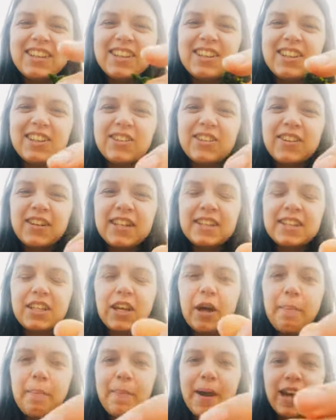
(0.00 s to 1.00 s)
gooey, it's
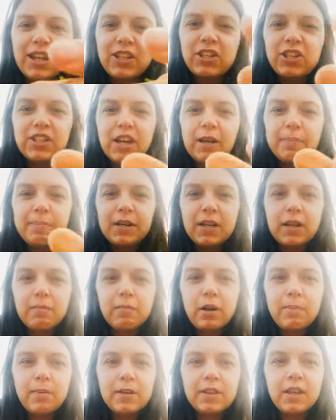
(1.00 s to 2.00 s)
all mashed up, and I'm
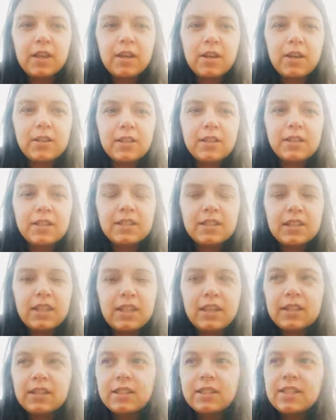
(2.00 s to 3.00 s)
rubbing that on the
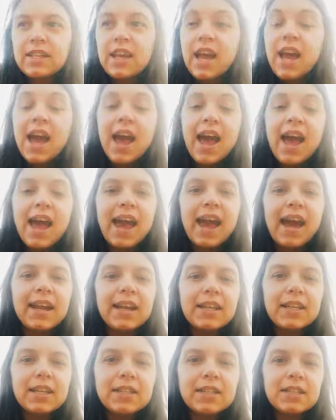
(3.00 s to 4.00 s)
stings, and
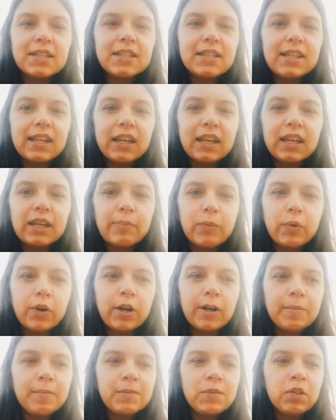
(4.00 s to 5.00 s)
it doesn't sting
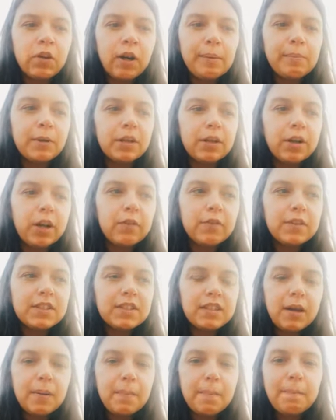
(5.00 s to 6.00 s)
anymore. So I'm going to harvest
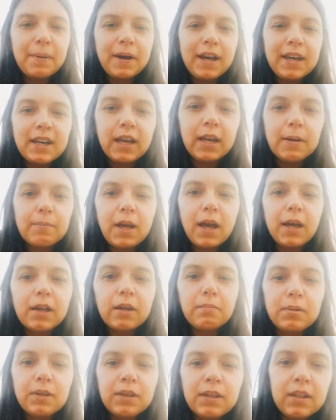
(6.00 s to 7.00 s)
some, but I'm not
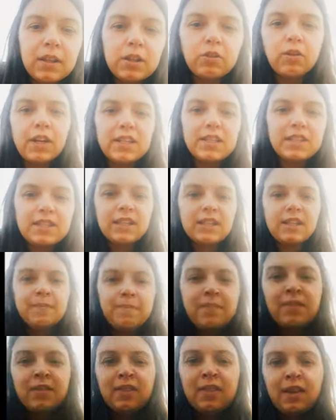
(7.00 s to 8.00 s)
completely crazy.
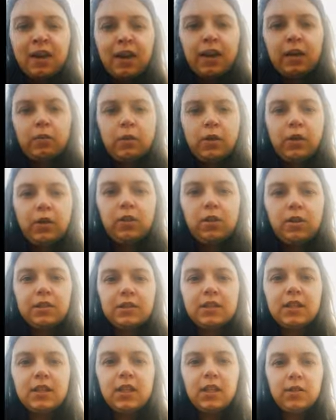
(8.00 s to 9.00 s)
I am wearing long
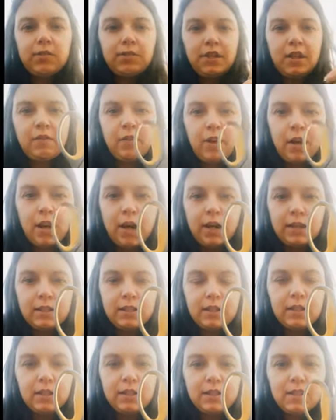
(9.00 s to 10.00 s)
sleeves, I've got
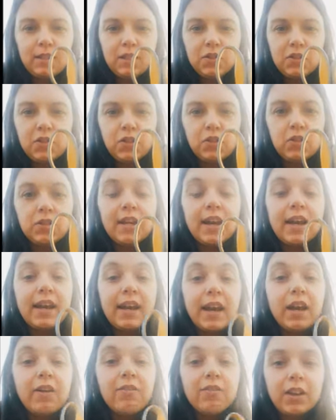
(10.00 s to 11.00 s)
scissors, and
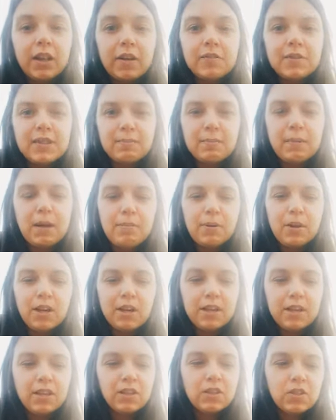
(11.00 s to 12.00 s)
I have gloves in my
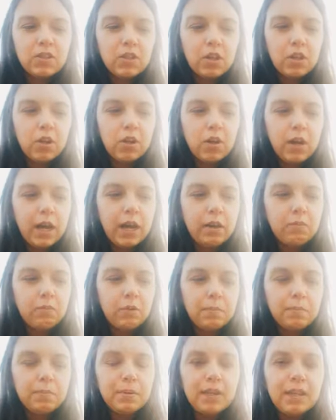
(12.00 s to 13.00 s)
pocket. So I
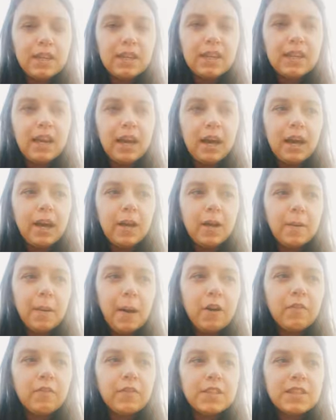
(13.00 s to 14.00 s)
will be
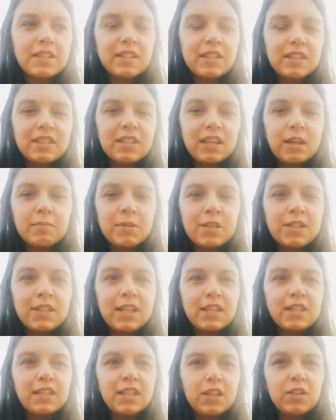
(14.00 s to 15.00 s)
harvesting some to
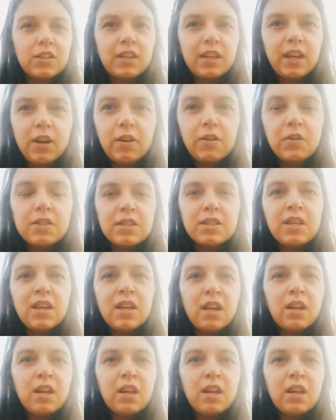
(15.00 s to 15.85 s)
take down to the house,